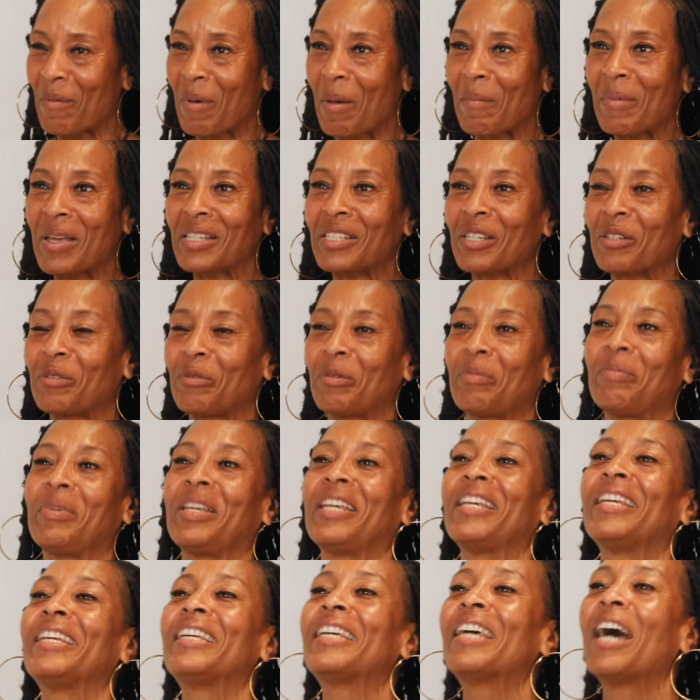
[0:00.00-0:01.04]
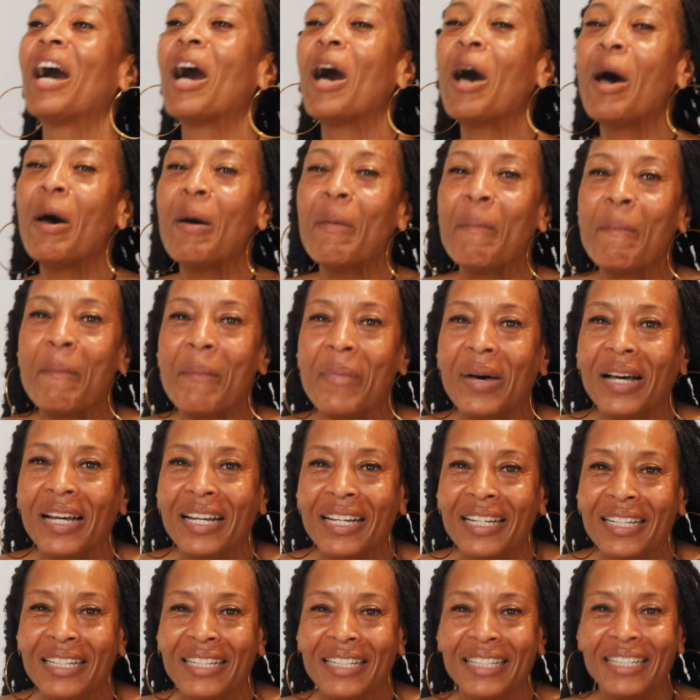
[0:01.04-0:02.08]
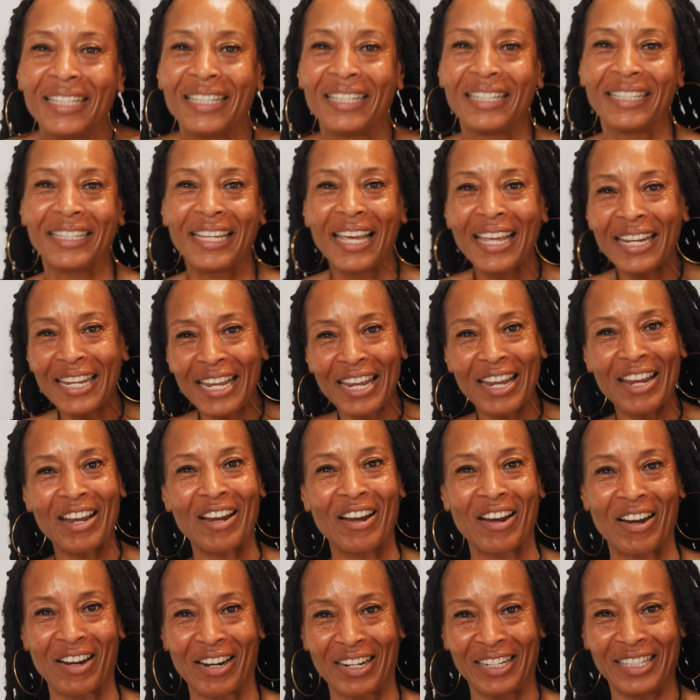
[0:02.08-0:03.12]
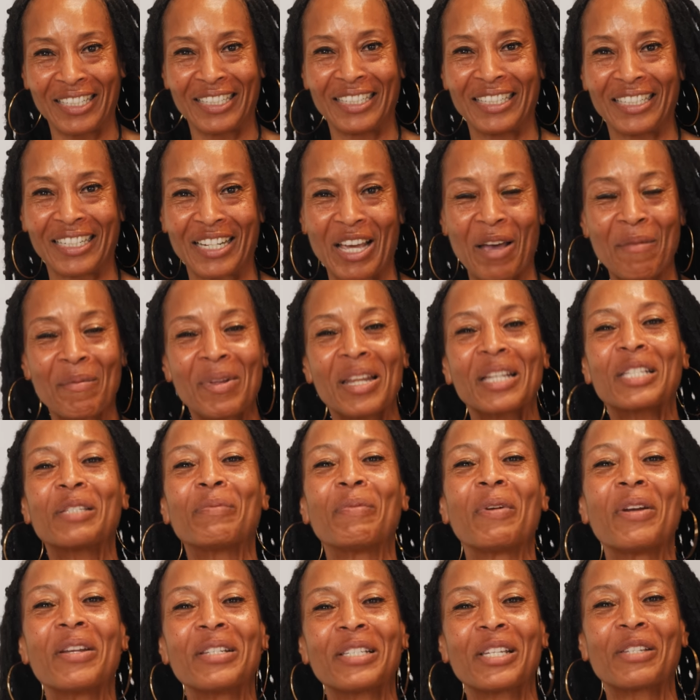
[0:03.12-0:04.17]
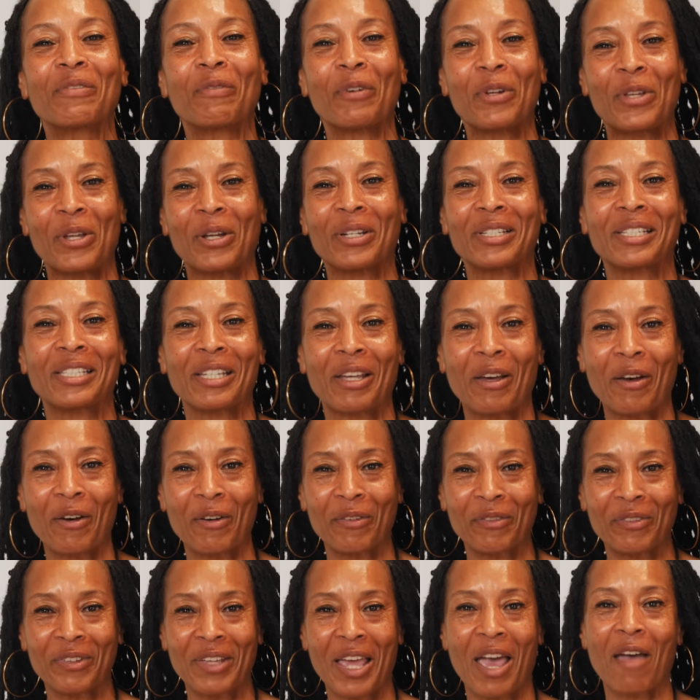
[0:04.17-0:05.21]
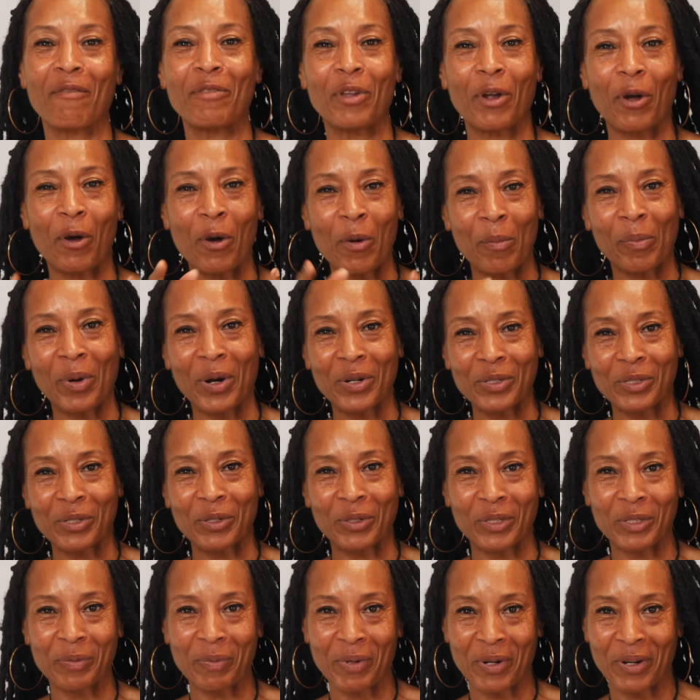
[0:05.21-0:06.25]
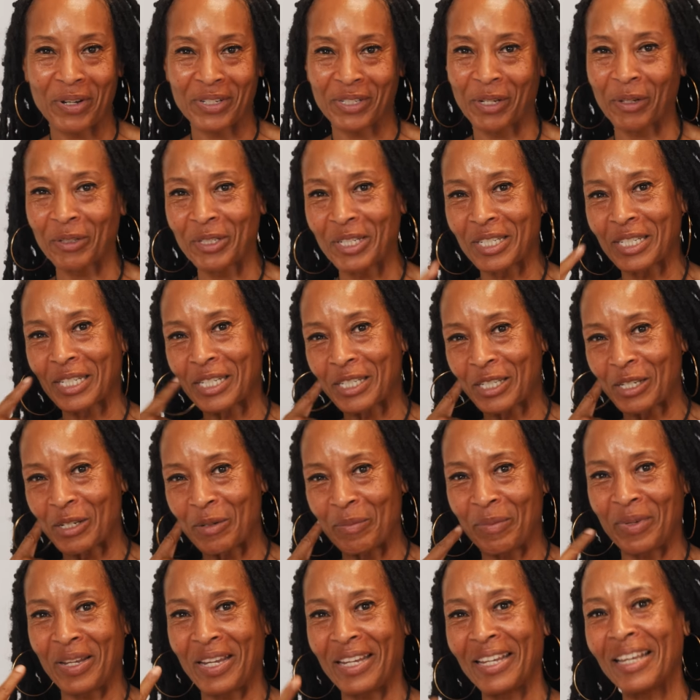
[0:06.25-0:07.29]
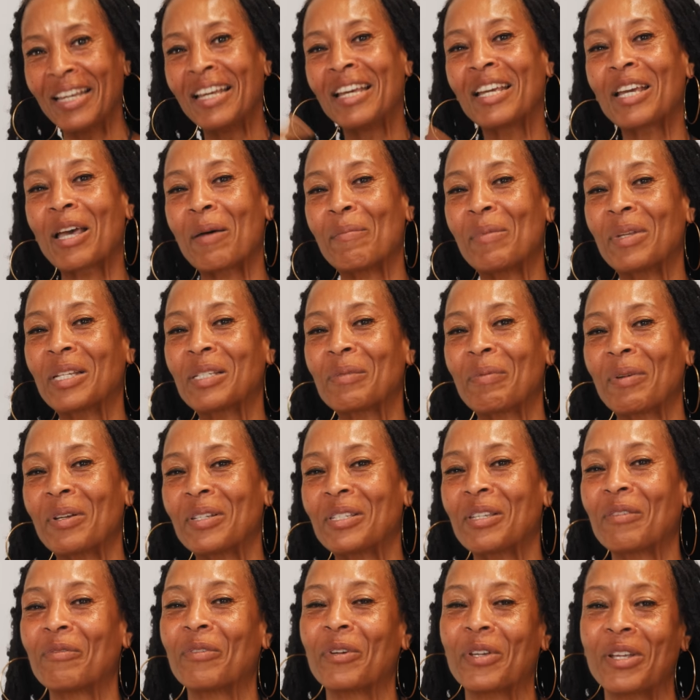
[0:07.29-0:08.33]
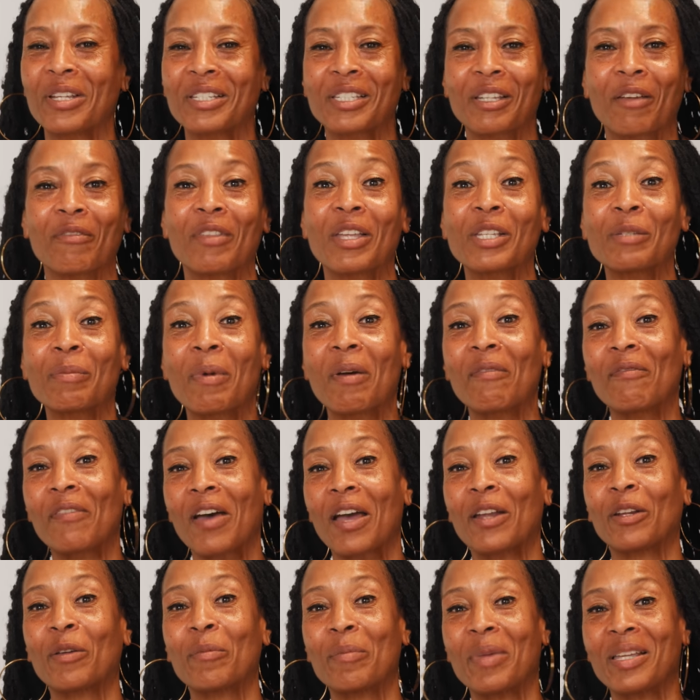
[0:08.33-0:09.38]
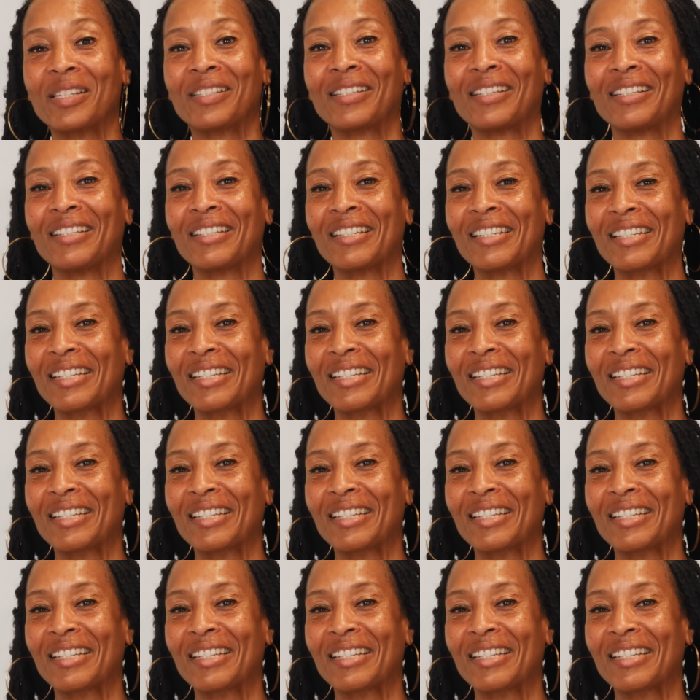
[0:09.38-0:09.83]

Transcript: My message would be, come, get here. Come and experience this for yourself. Have your own personal experience. Don't just listen to me. Come and experience it for yourself. That's my final message.